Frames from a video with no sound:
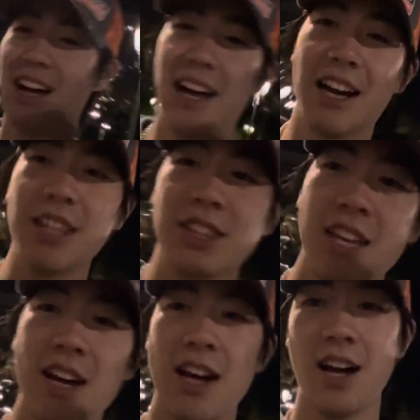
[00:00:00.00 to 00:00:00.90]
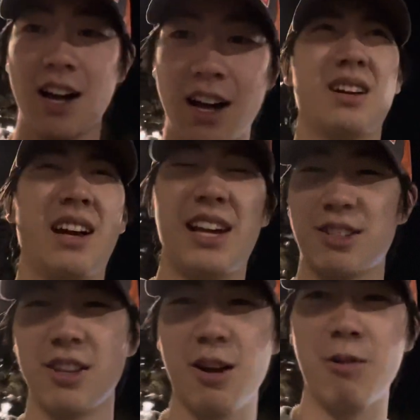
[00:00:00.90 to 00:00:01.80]
I got the
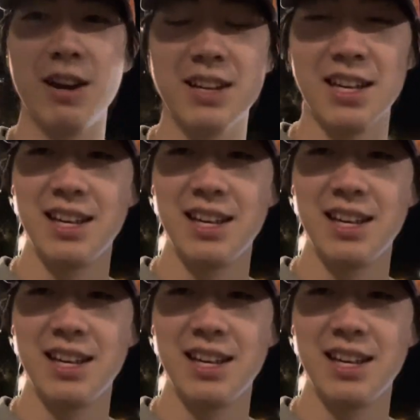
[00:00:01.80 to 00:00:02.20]
hazelnut one.